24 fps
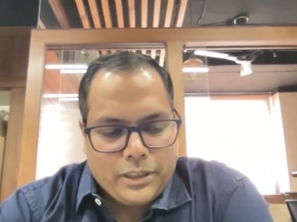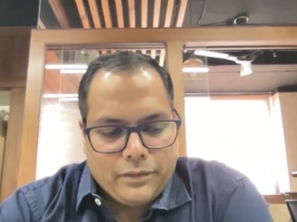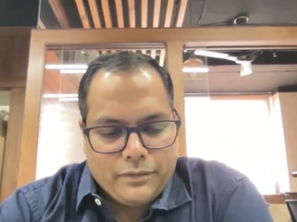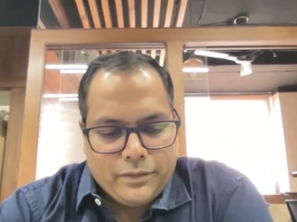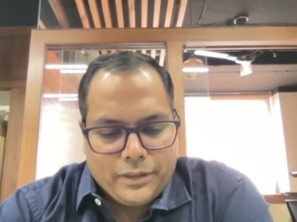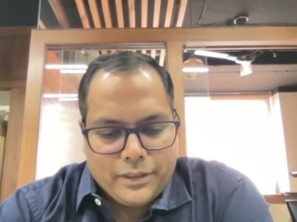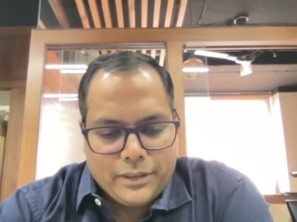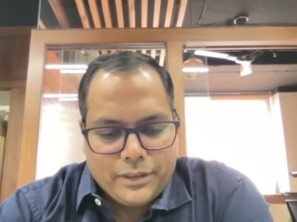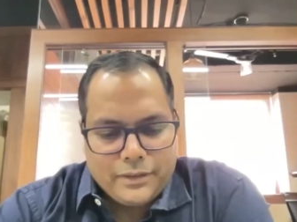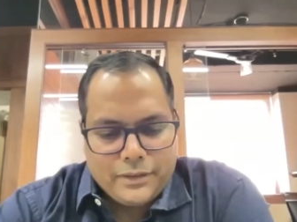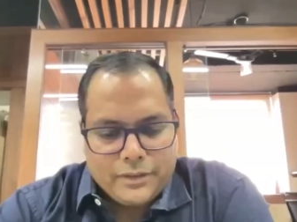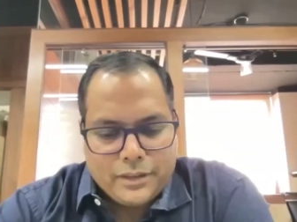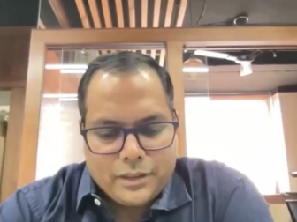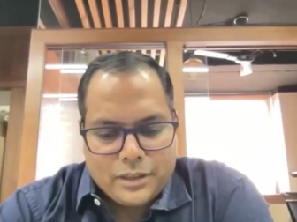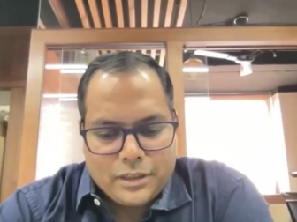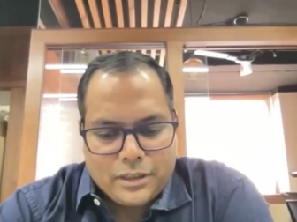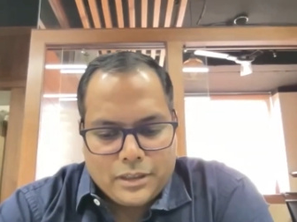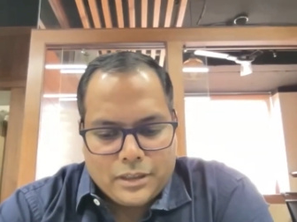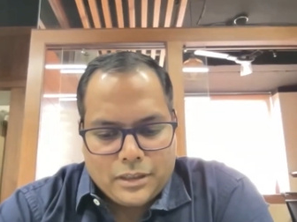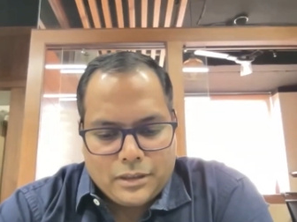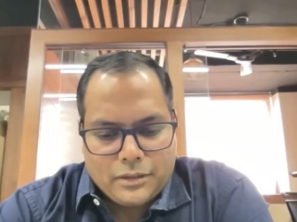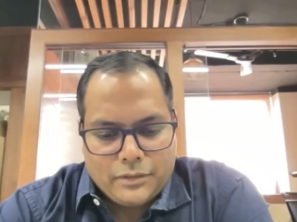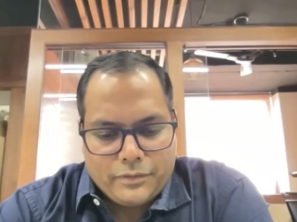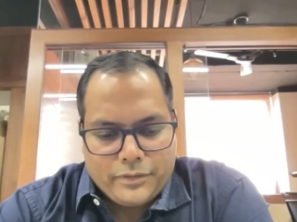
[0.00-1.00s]
even
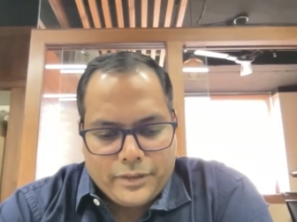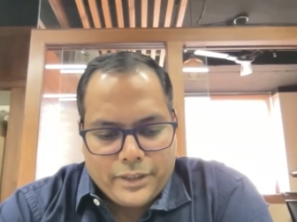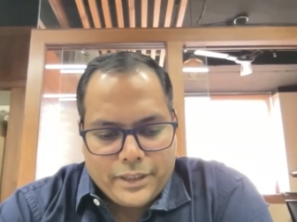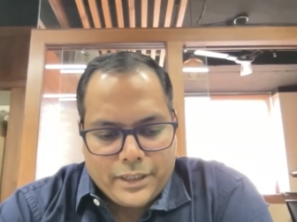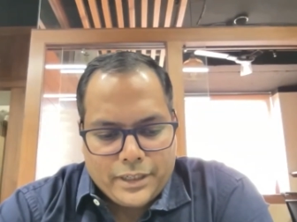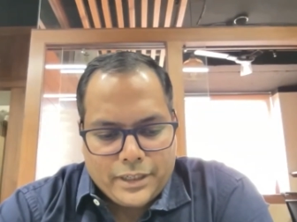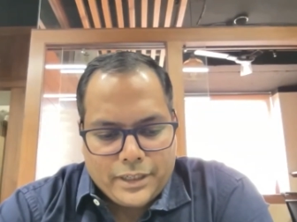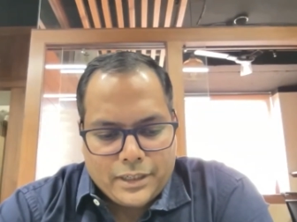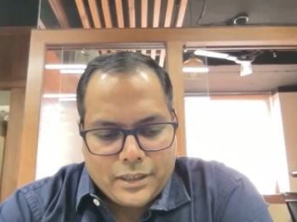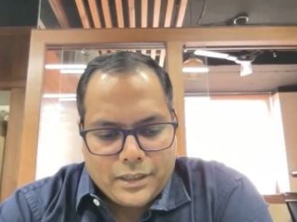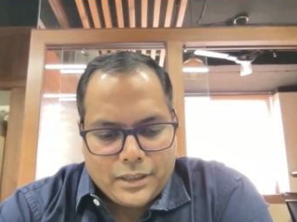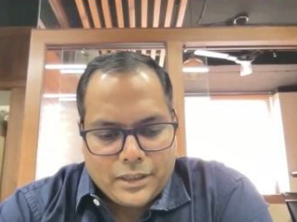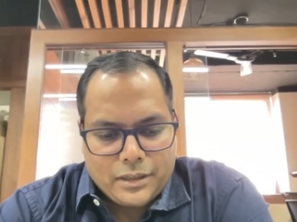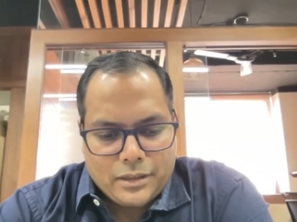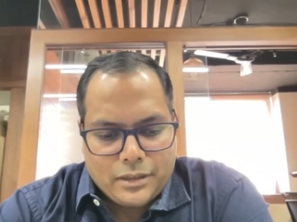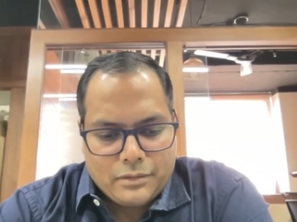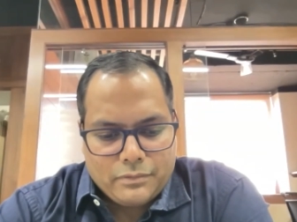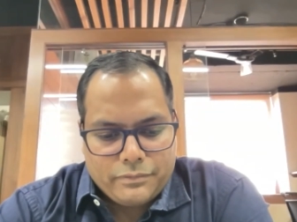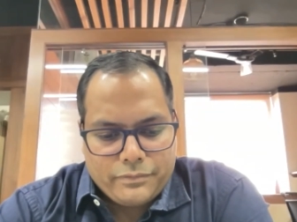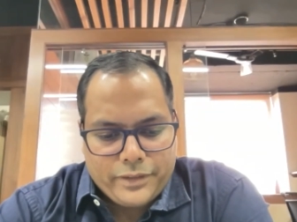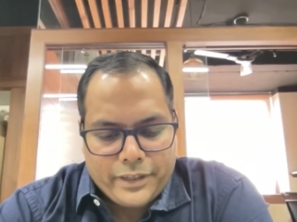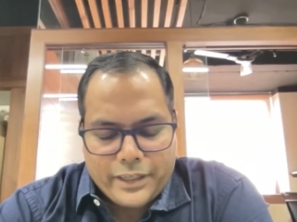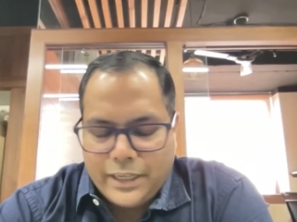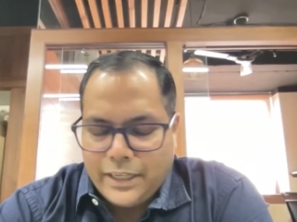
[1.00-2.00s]
uh, we are
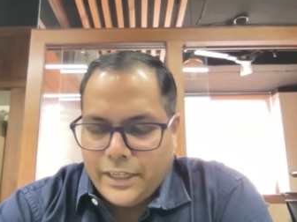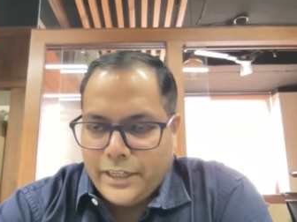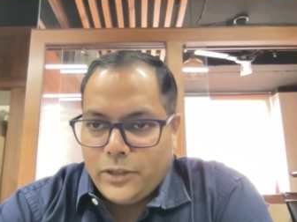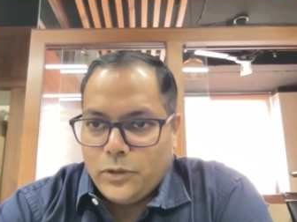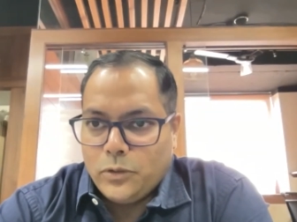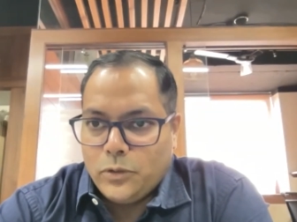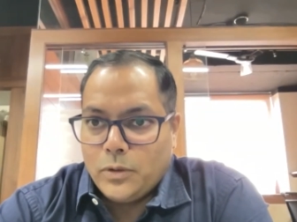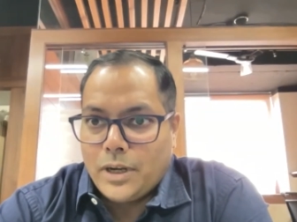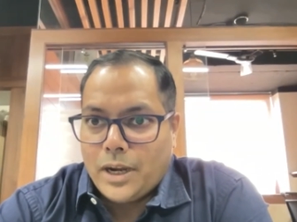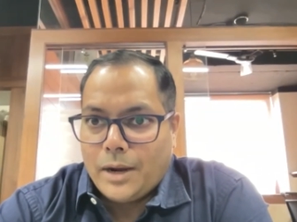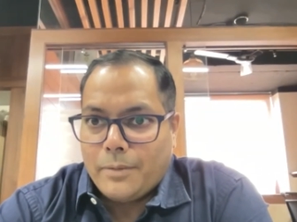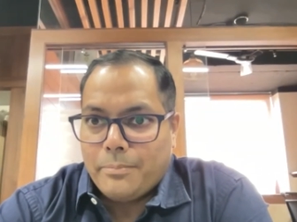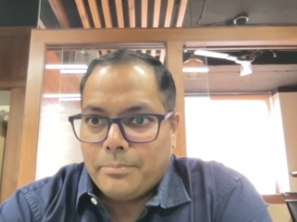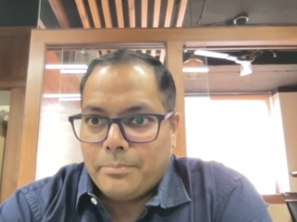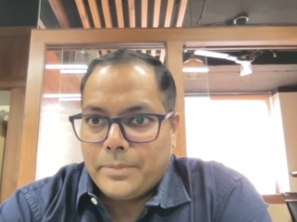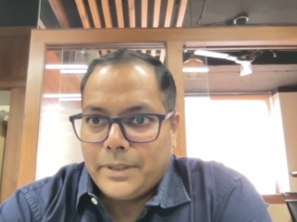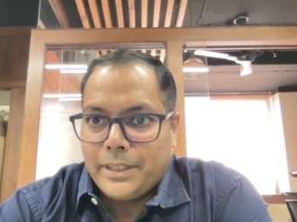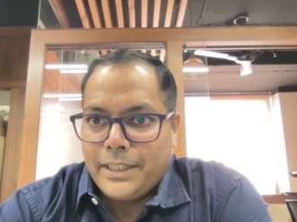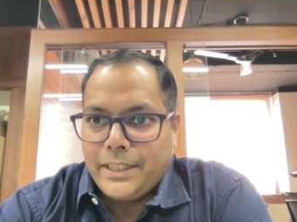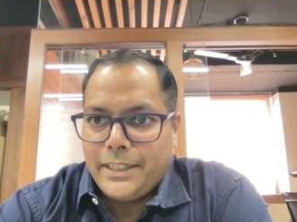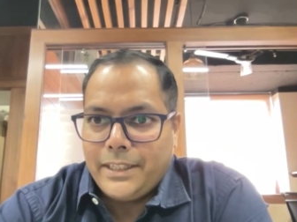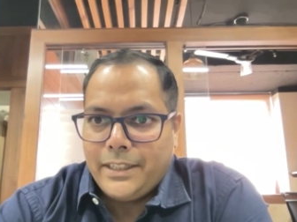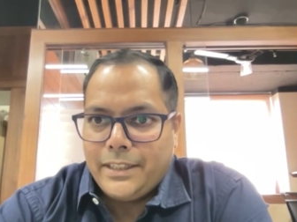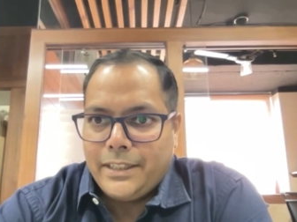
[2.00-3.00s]
a fairly new
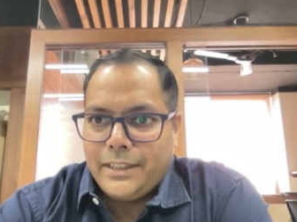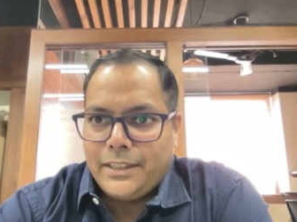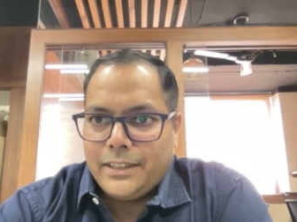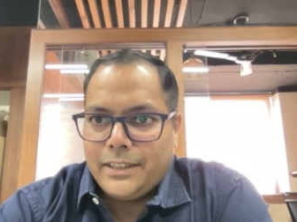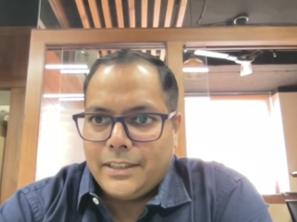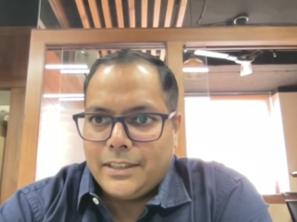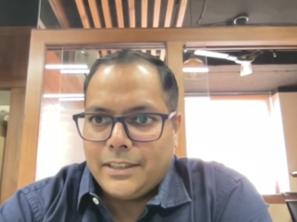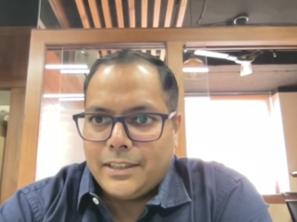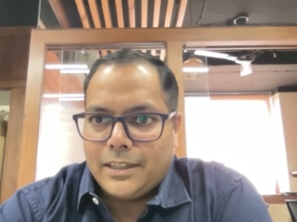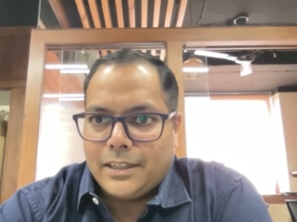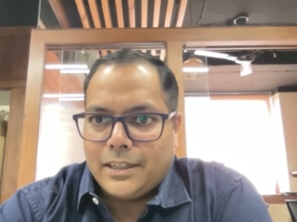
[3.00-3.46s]
company.